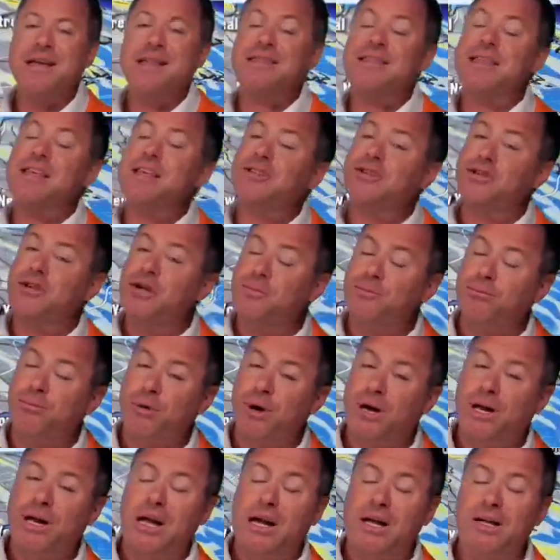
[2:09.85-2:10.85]
This could
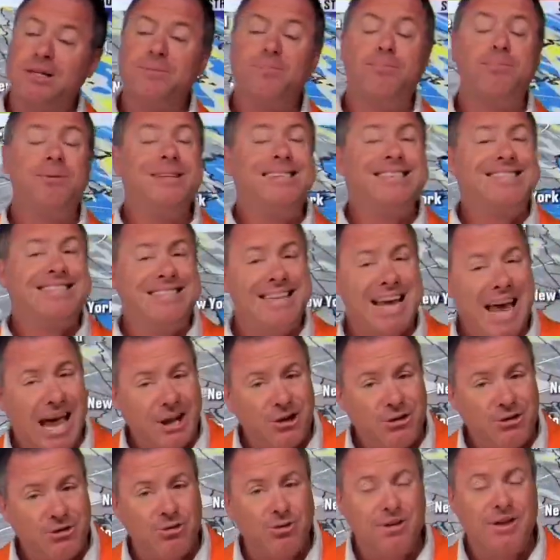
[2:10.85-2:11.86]
bring us
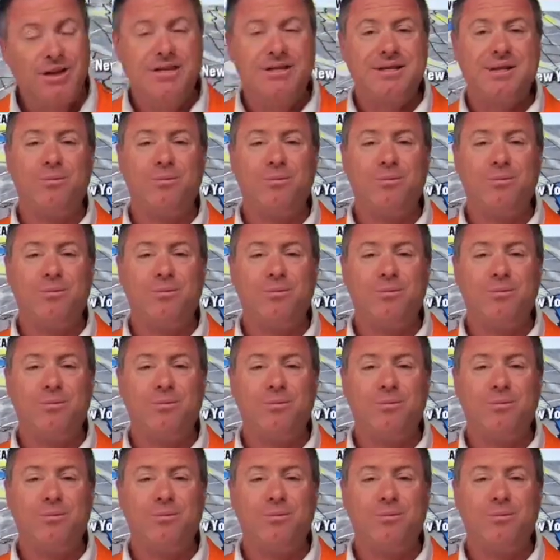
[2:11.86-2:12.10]
potentially